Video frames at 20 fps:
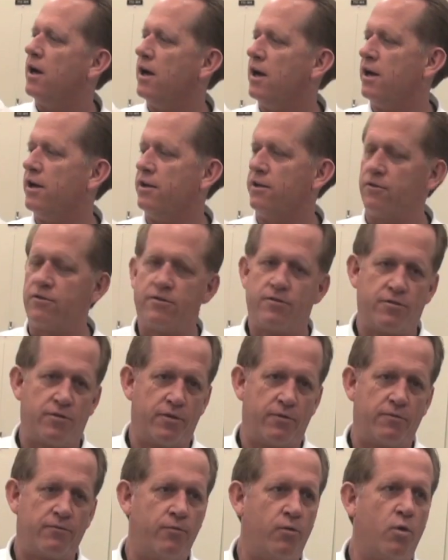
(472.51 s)
Uh,
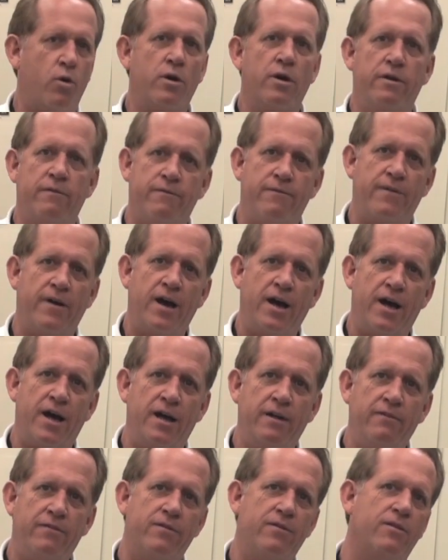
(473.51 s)
the four and
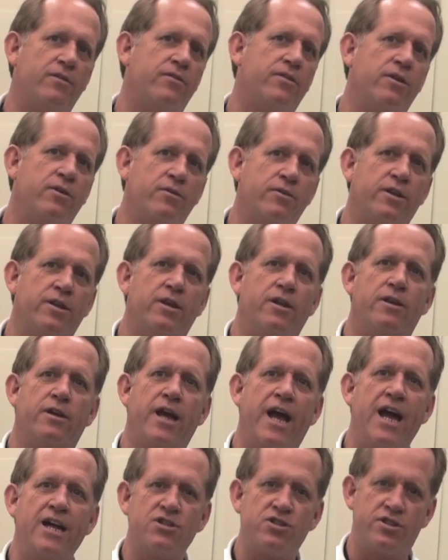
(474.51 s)
five, they're the
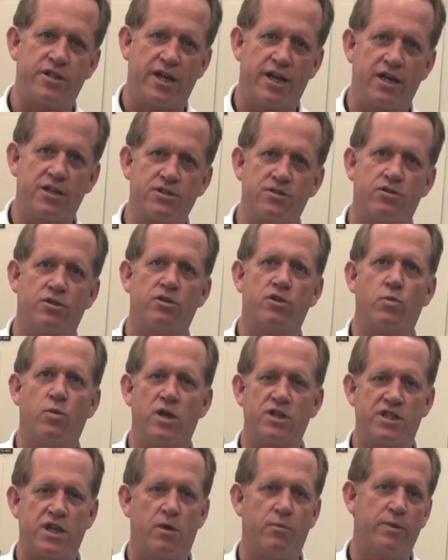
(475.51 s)
hatch techs. They're the
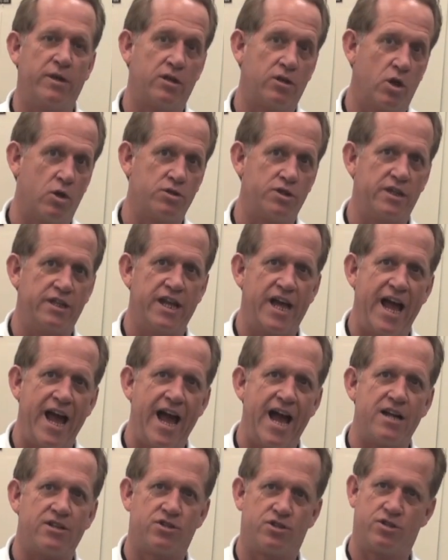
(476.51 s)
ones that will be closing the
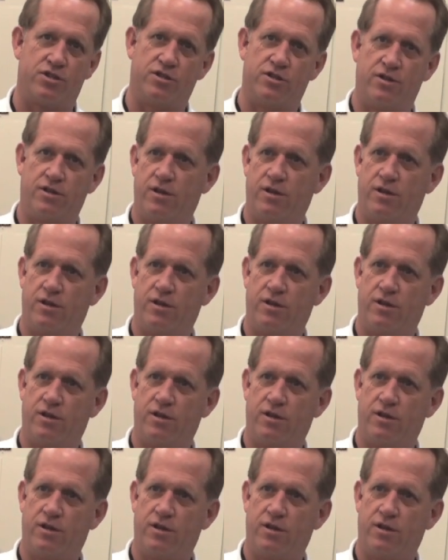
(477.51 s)
hatch.